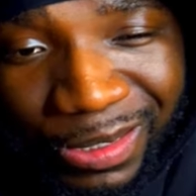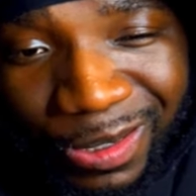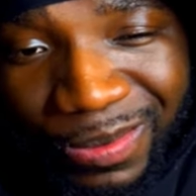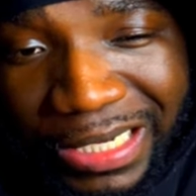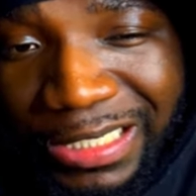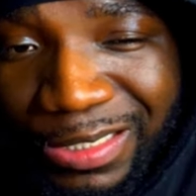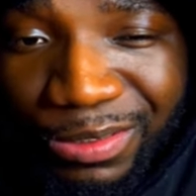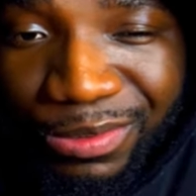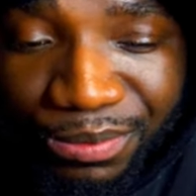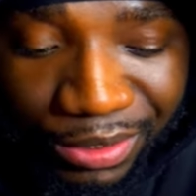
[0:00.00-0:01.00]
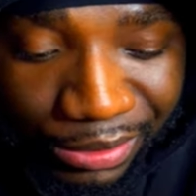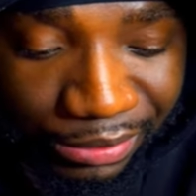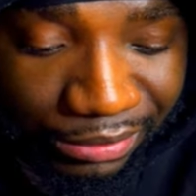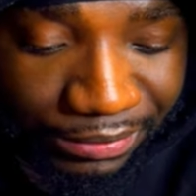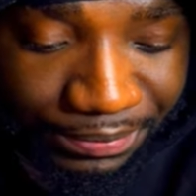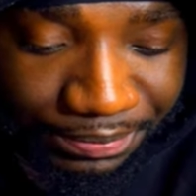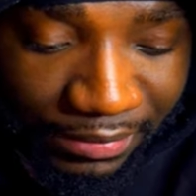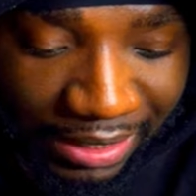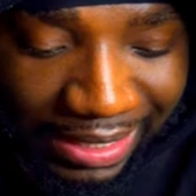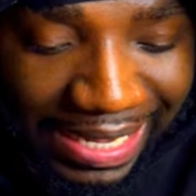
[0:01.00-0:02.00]
race you, bro,
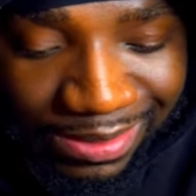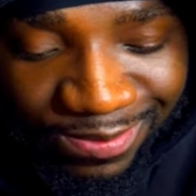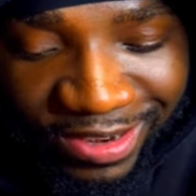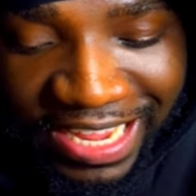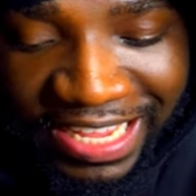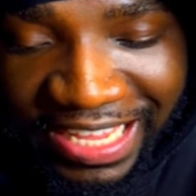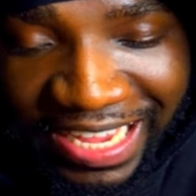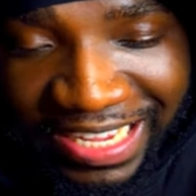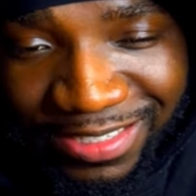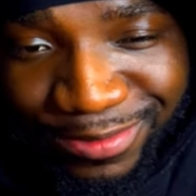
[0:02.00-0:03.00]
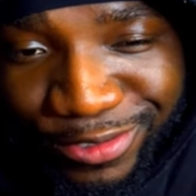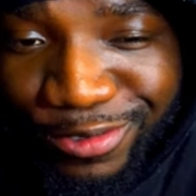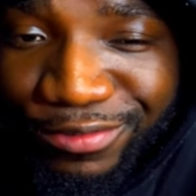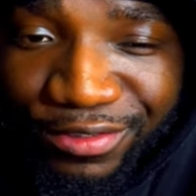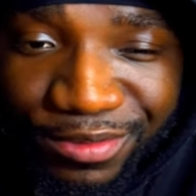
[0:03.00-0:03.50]
and that's where he get his show from,